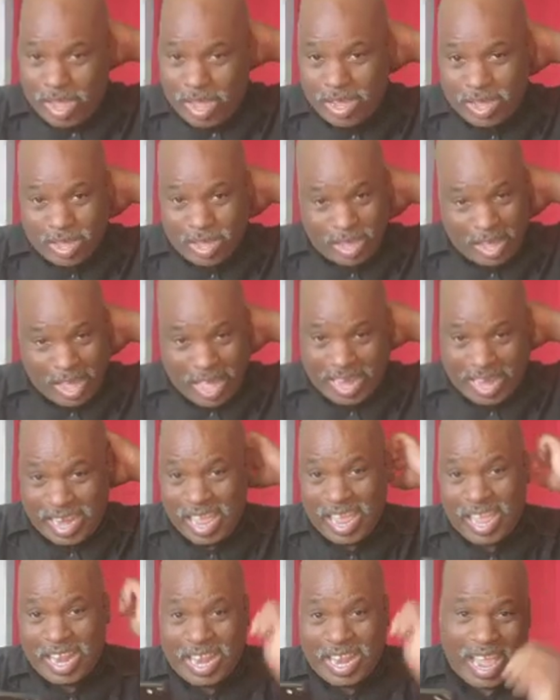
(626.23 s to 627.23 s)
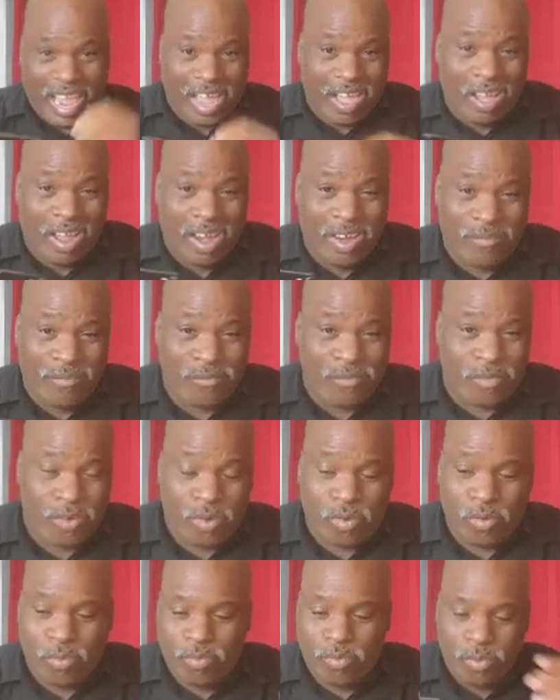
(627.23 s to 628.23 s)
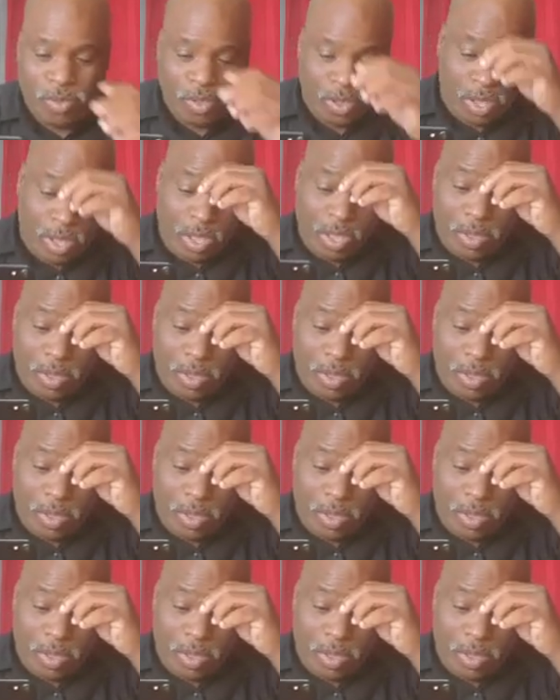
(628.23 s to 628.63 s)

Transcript: I think they call it Flow,